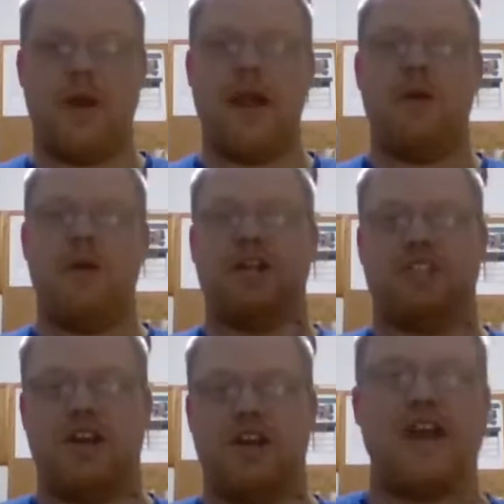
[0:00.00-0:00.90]
I want to show
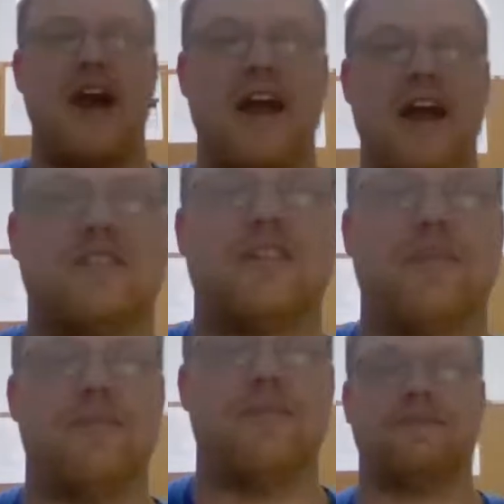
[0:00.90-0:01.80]
you guys
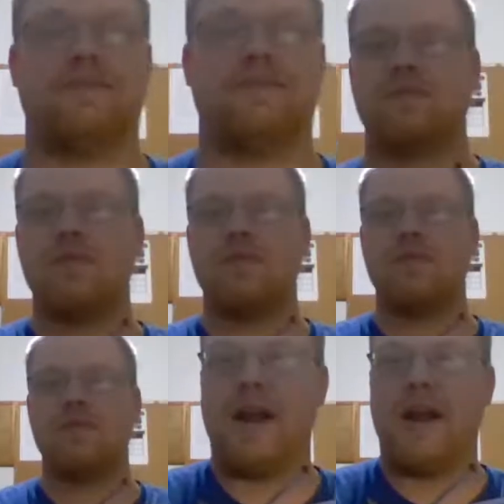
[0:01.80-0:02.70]

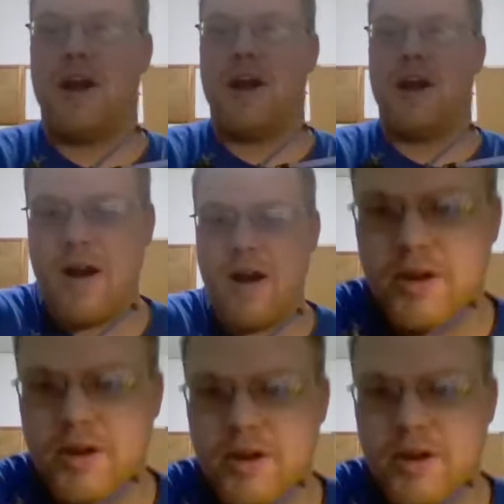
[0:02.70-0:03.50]
my car real